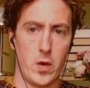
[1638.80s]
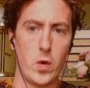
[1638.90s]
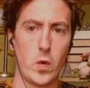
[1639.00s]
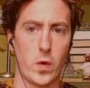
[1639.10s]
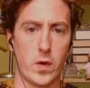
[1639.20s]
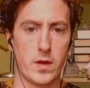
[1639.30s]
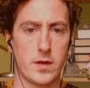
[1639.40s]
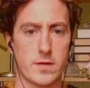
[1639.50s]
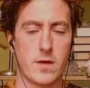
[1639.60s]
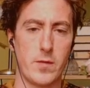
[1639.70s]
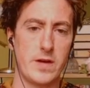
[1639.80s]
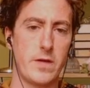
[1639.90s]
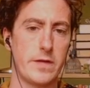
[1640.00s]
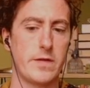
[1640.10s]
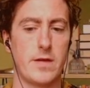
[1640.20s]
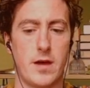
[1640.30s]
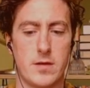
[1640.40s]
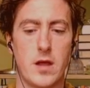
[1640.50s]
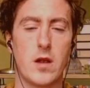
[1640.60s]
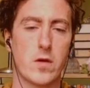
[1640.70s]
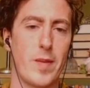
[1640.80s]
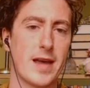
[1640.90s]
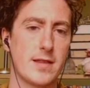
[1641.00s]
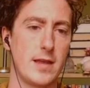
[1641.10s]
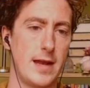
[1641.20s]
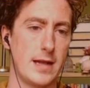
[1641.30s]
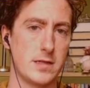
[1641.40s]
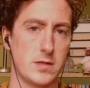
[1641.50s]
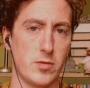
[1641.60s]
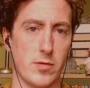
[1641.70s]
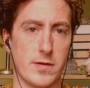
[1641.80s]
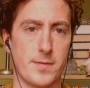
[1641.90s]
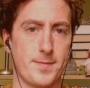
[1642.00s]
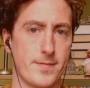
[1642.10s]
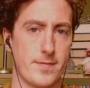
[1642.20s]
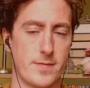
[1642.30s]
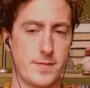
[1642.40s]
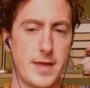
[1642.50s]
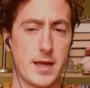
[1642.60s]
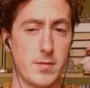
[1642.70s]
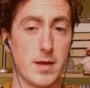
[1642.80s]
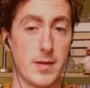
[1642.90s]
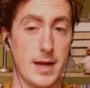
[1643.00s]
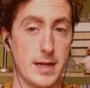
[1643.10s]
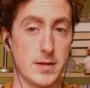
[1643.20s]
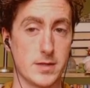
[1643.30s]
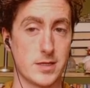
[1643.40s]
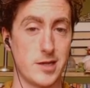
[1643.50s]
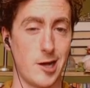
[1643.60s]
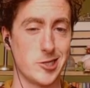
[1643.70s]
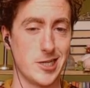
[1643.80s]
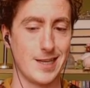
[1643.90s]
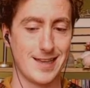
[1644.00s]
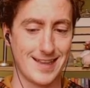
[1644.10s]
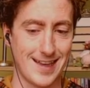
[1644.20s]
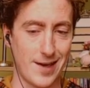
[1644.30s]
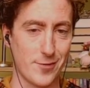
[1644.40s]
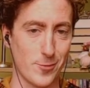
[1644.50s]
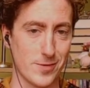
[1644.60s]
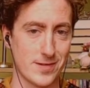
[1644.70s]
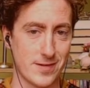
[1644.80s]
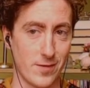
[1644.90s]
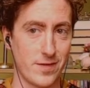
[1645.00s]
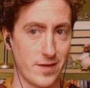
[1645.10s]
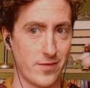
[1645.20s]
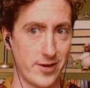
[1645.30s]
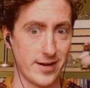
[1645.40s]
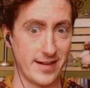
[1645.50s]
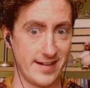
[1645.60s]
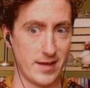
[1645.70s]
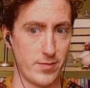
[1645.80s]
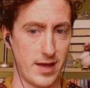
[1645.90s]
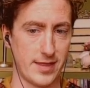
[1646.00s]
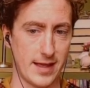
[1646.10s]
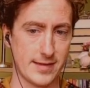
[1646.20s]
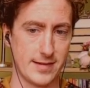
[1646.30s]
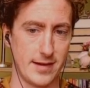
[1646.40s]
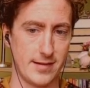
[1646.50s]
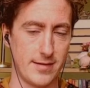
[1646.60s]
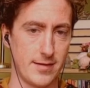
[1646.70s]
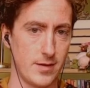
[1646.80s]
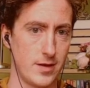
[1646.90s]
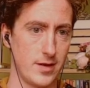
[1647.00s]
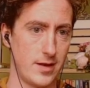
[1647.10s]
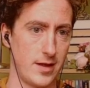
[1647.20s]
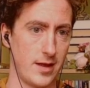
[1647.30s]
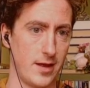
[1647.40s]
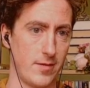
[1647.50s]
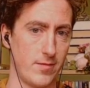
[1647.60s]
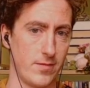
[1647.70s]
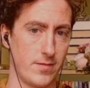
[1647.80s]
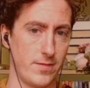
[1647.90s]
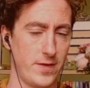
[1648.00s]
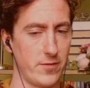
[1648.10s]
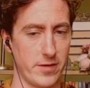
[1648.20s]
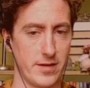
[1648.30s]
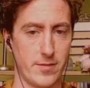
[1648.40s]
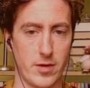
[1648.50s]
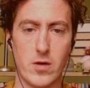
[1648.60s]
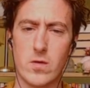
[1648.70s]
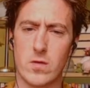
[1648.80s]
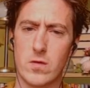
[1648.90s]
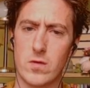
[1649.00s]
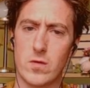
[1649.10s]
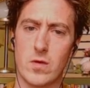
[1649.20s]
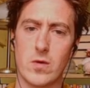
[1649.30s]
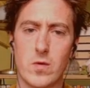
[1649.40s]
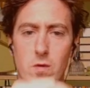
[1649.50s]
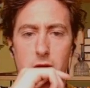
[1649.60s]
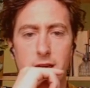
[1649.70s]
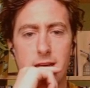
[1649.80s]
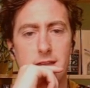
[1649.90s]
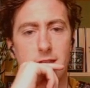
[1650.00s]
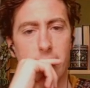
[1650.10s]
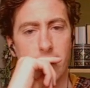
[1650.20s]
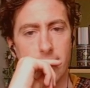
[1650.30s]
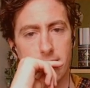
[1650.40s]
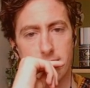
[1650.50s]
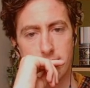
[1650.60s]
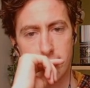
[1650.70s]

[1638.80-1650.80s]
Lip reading: Whew. So I'm interested. I'll look back at the analysis board. That can be a little stodgy afterwards, so feel free to dip at that stage. Feel free to dip. Oh, hey there.